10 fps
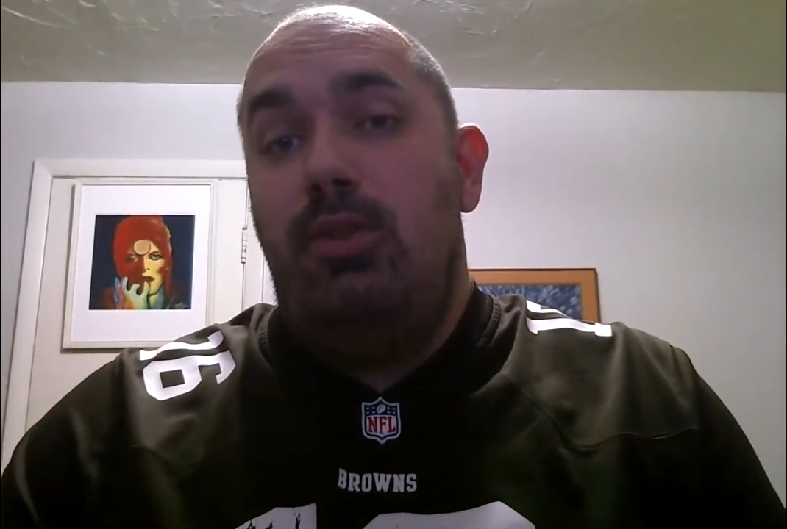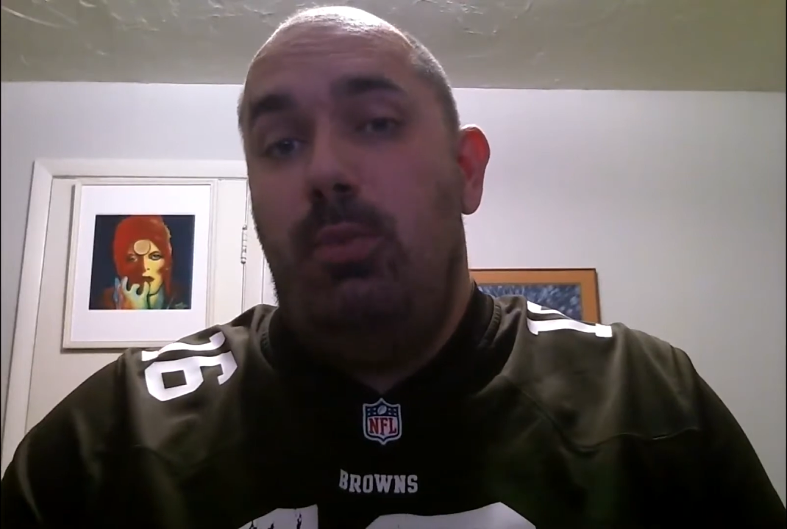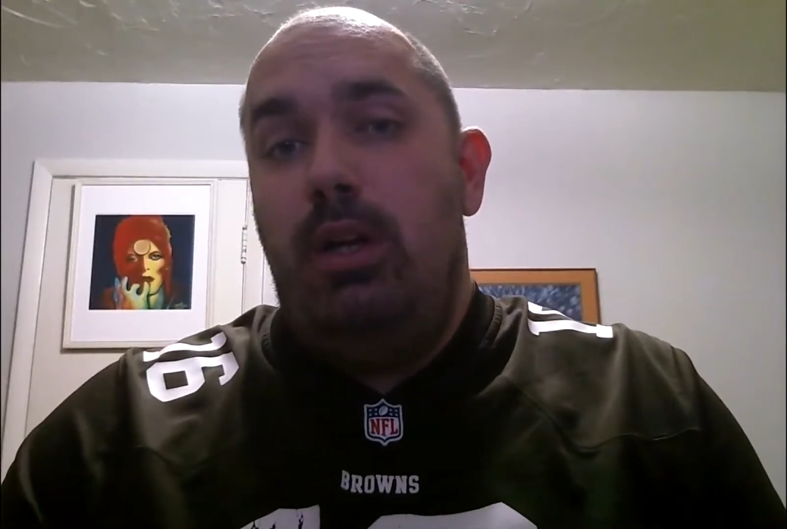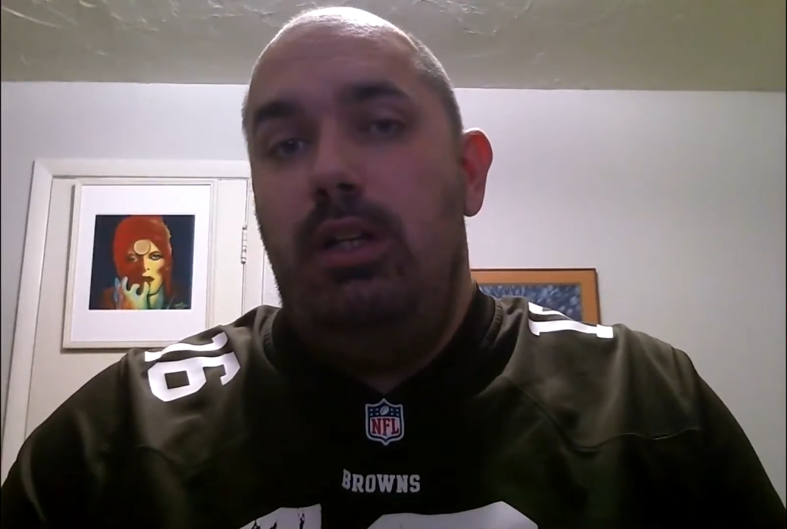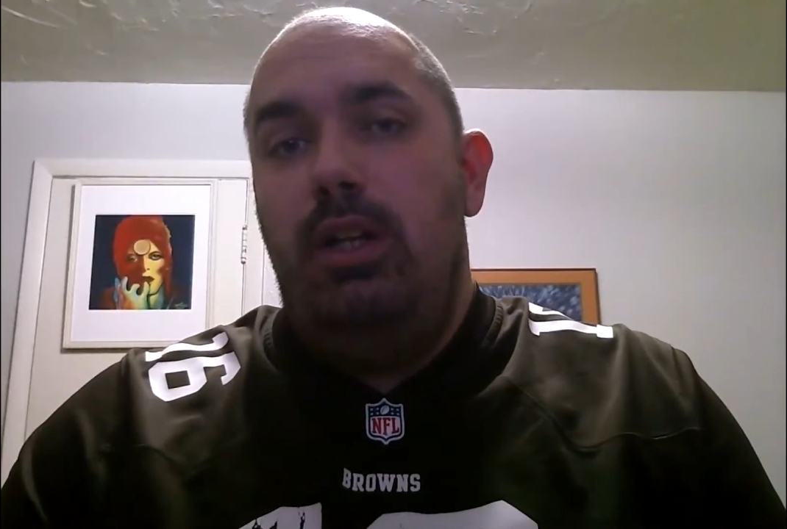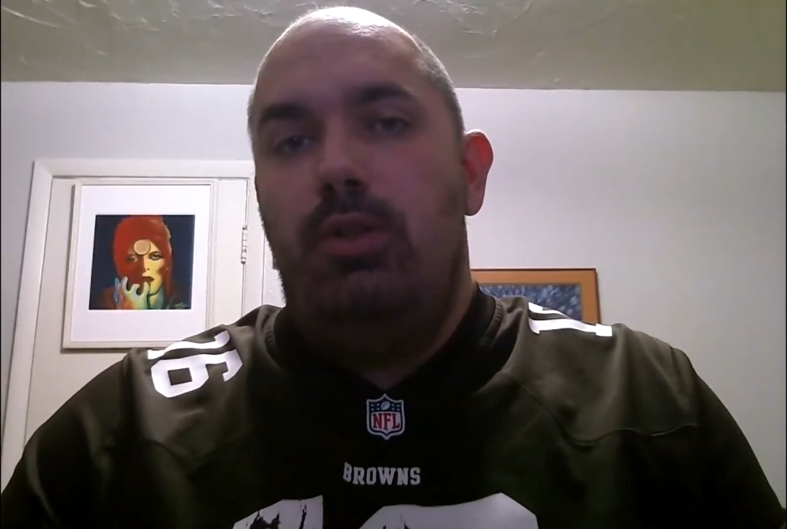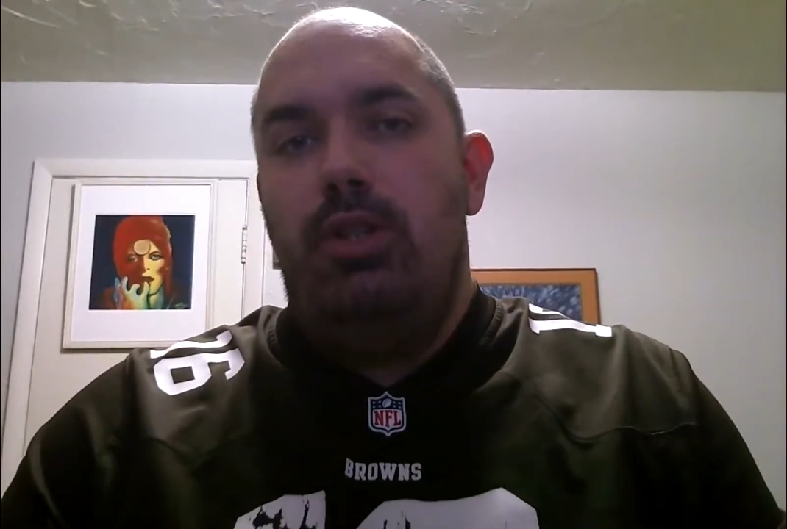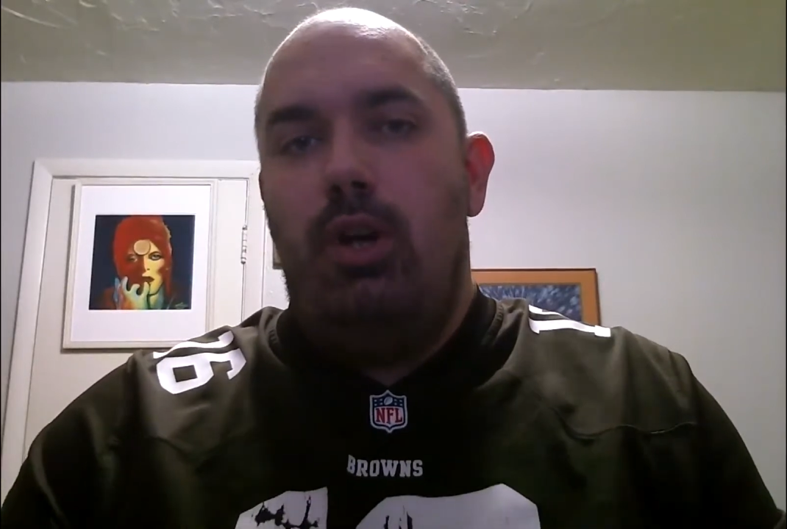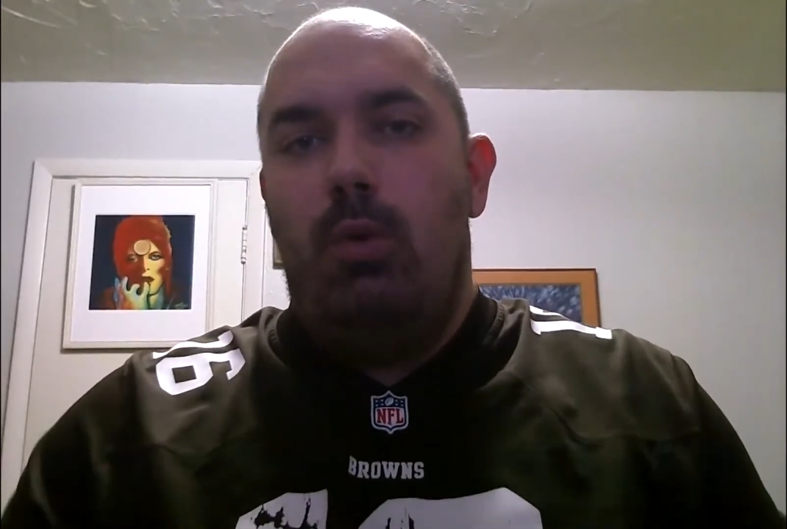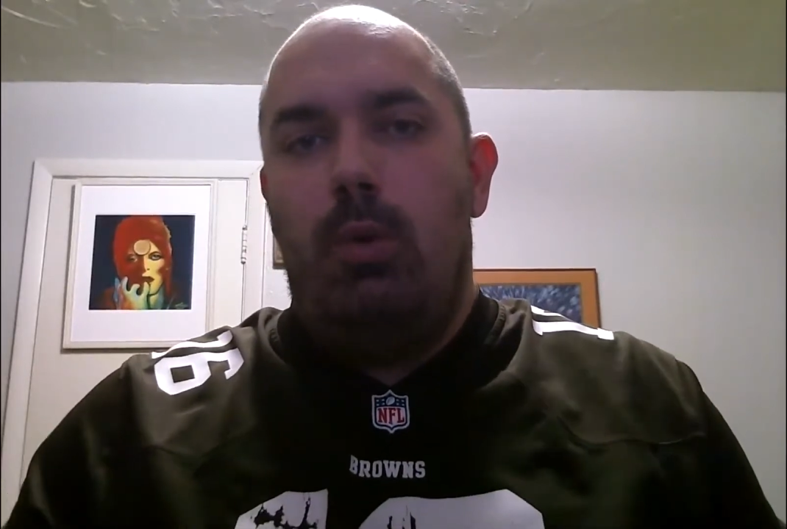radio
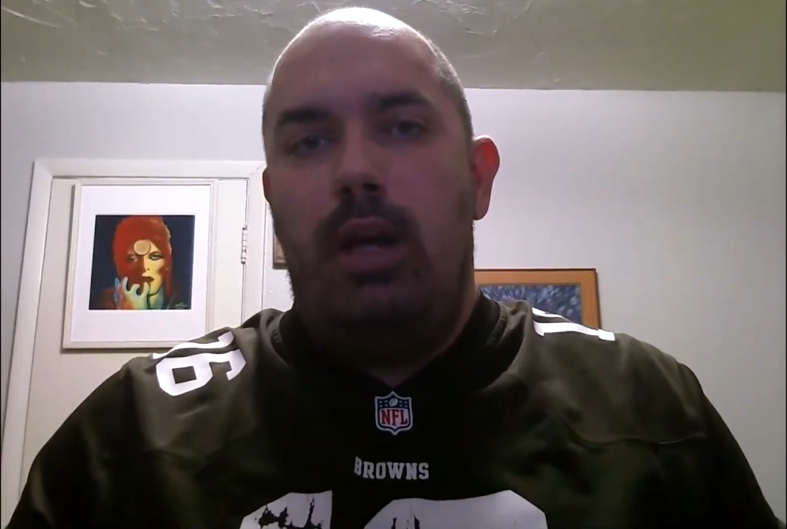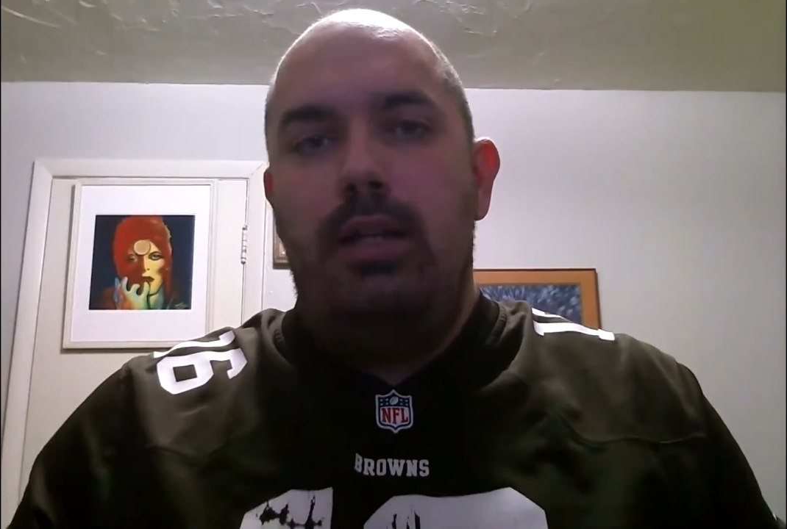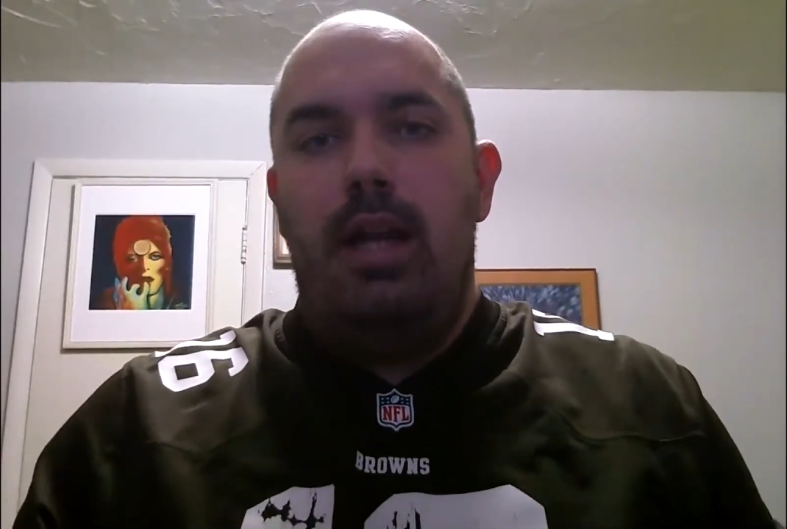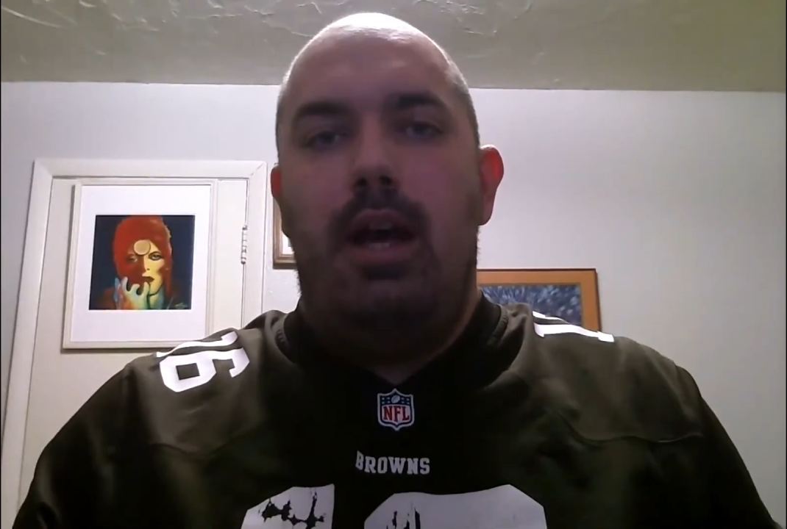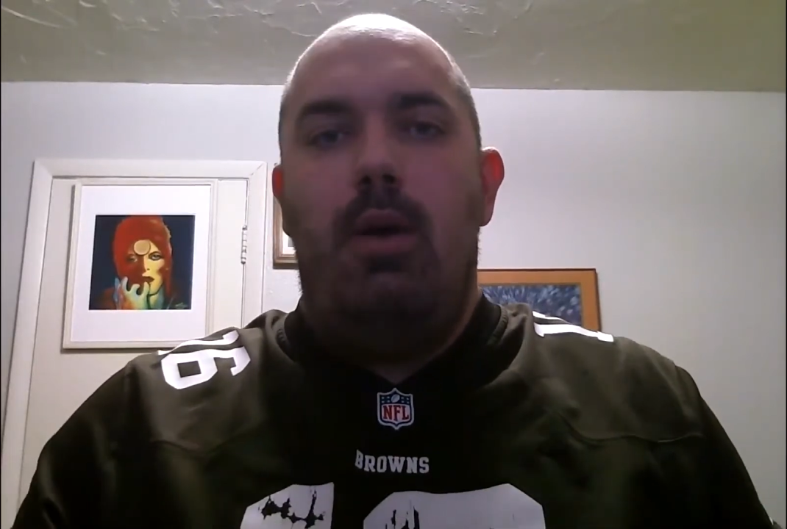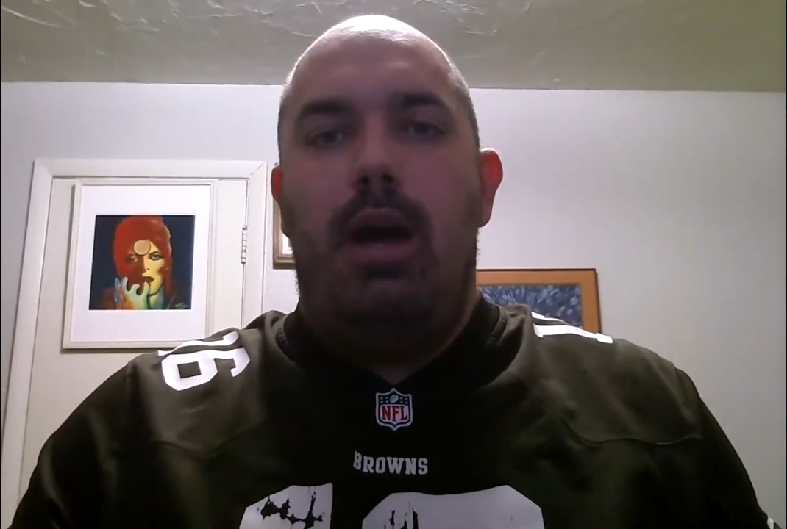show right now.